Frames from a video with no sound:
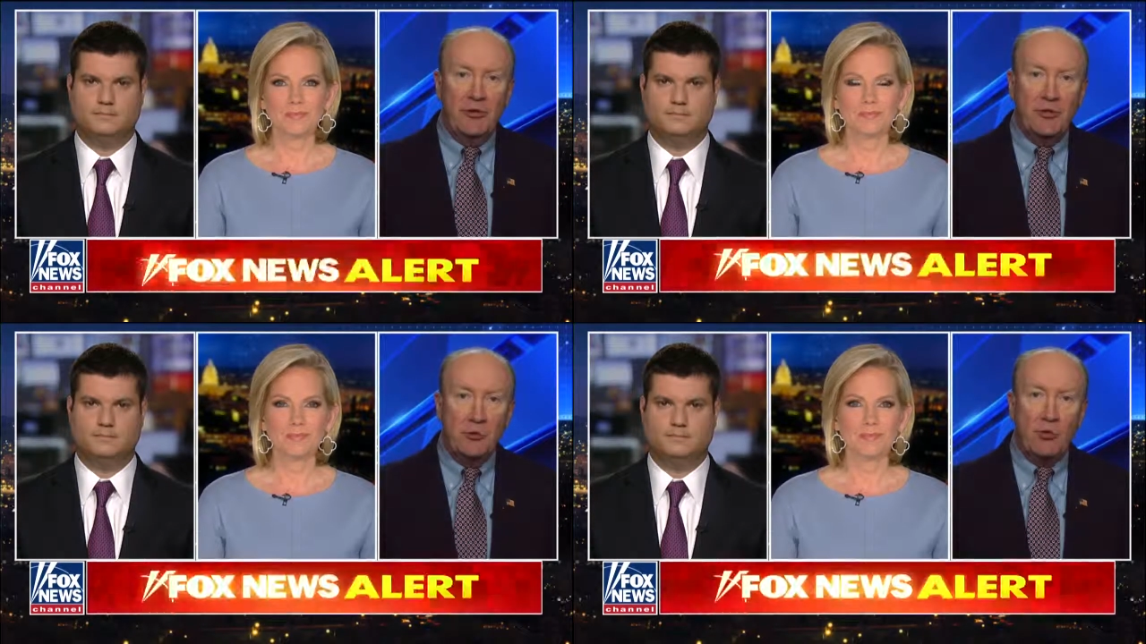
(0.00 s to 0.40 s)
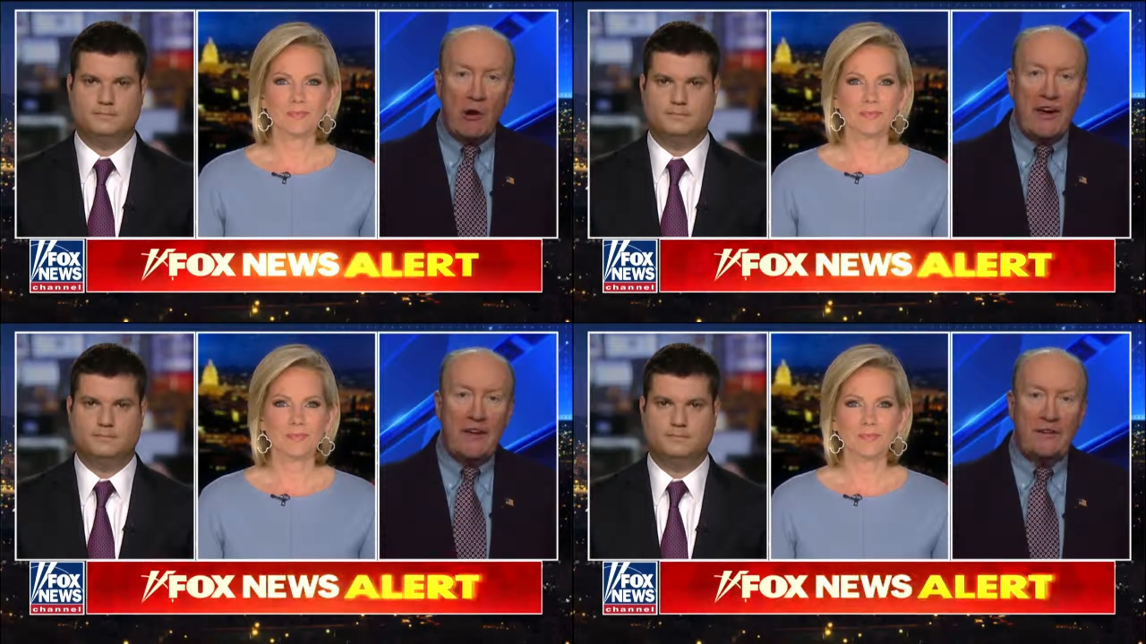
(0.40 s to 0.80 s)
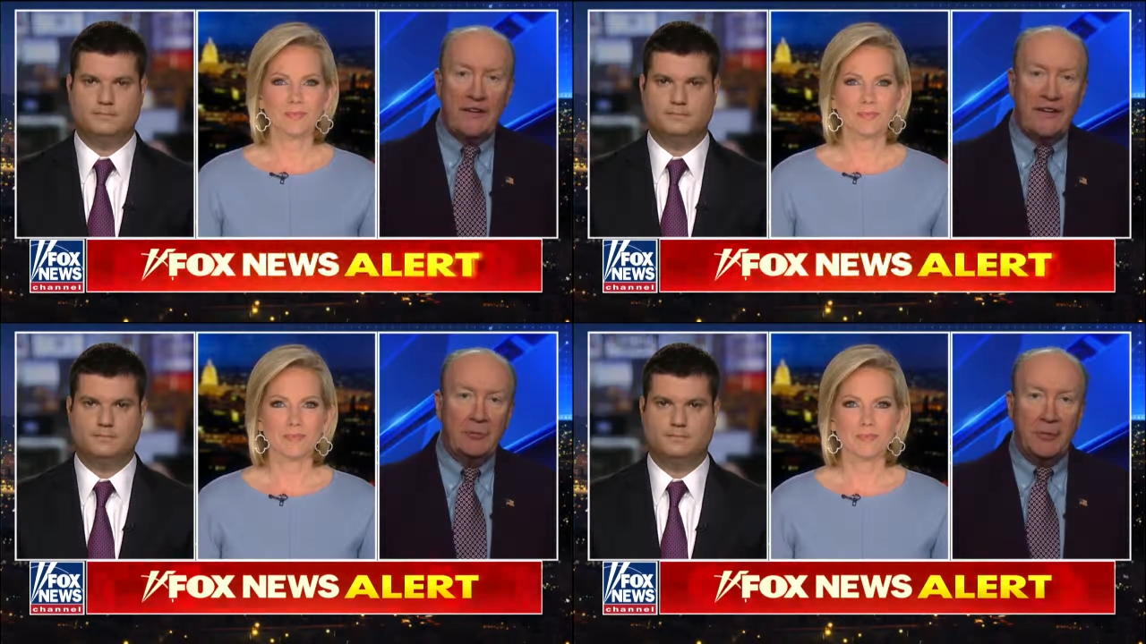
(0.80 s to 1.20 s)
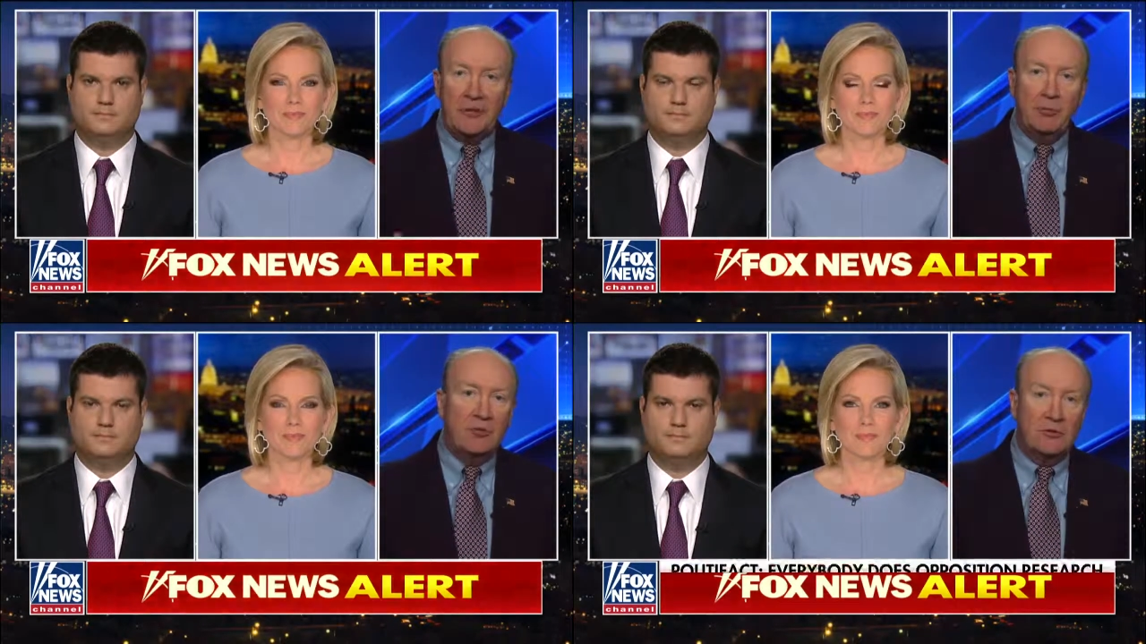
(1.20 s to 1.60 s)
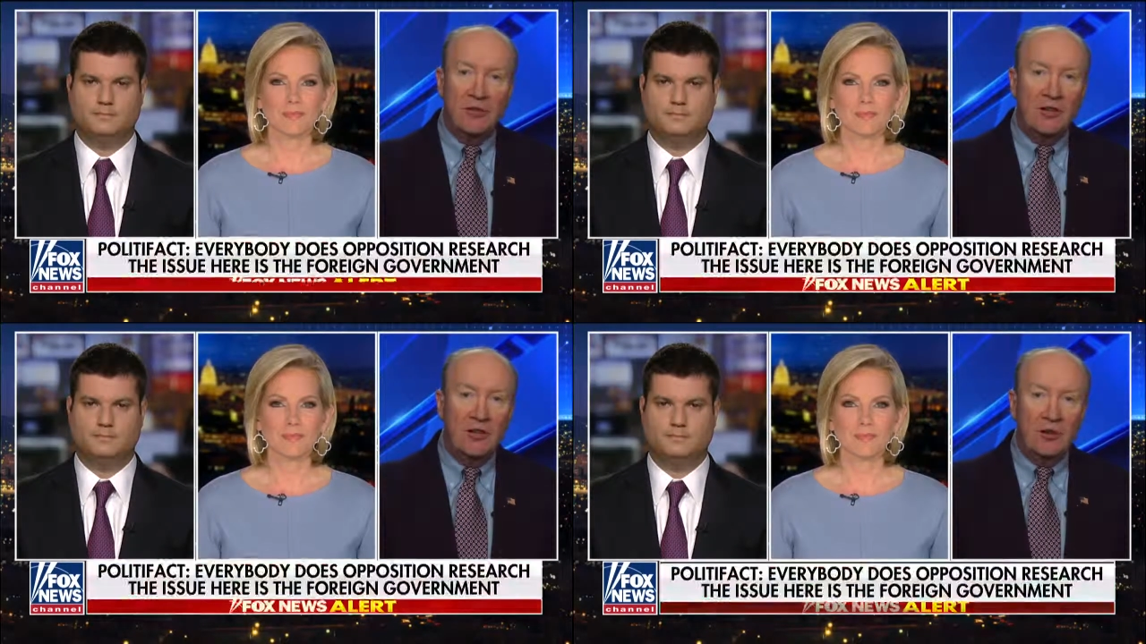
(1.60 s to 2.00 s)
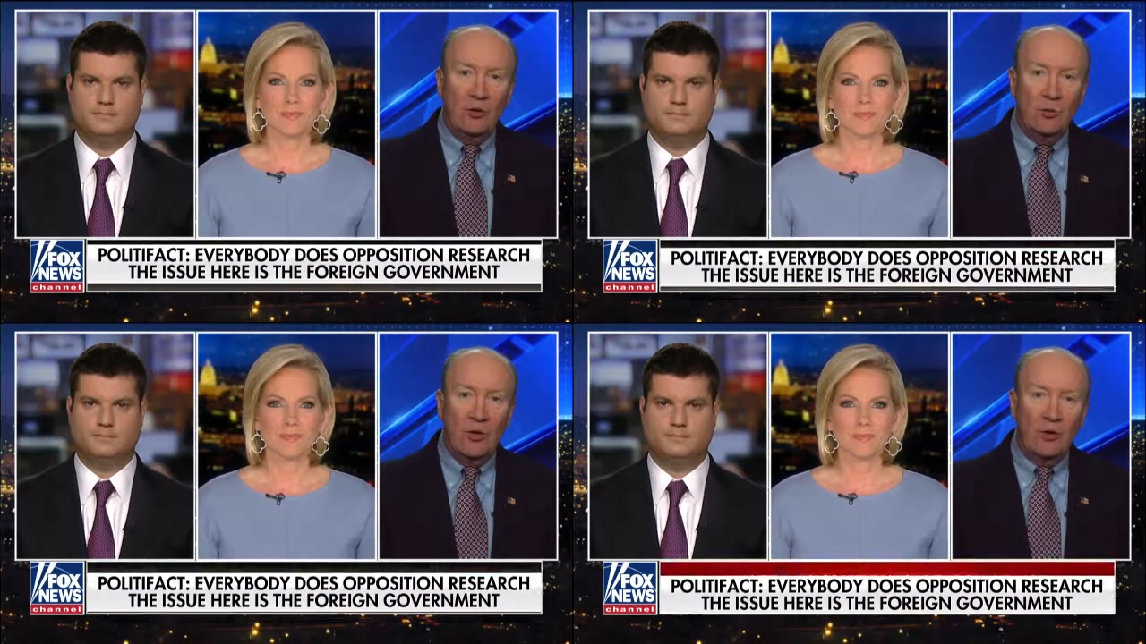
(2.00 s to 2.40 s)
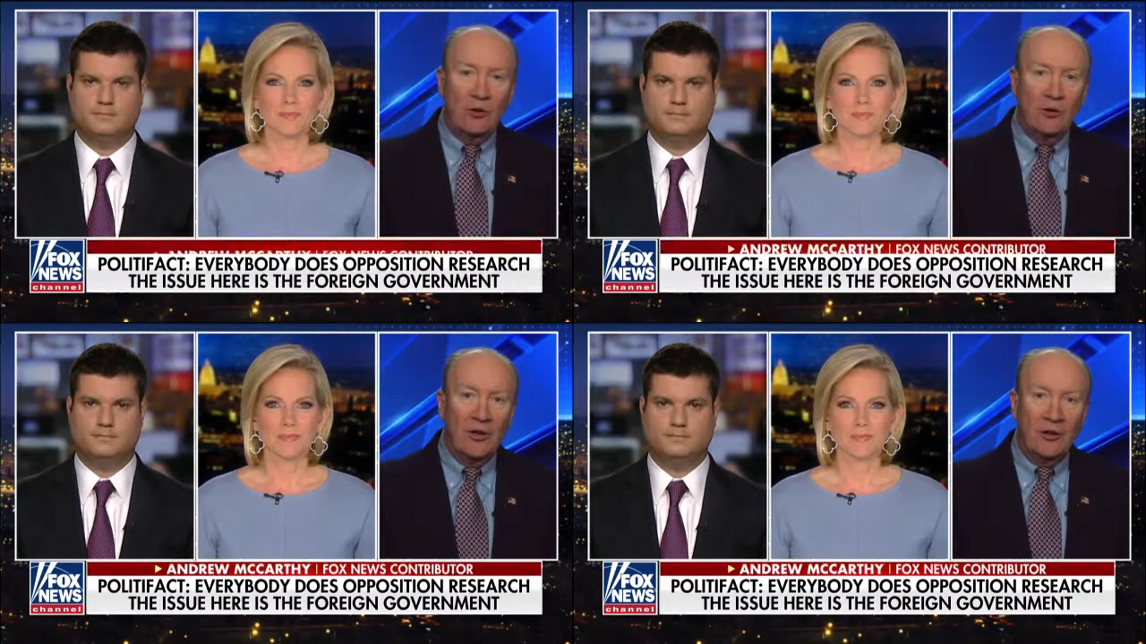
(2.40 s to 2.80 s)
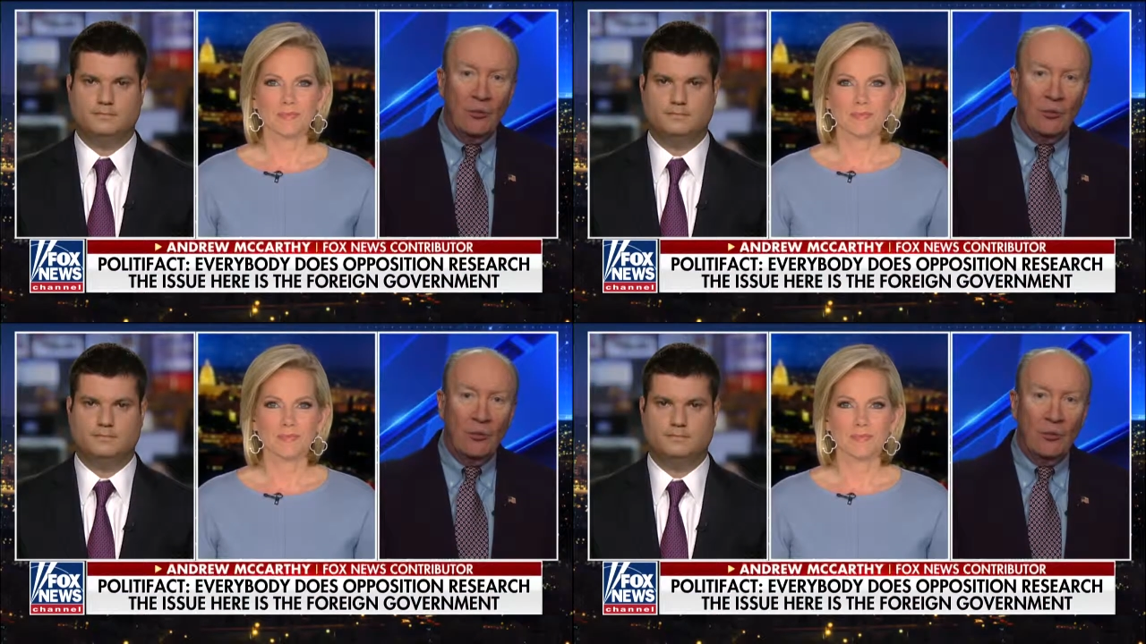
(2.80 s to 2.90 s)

Speaker 1: Ukraine. They had people who were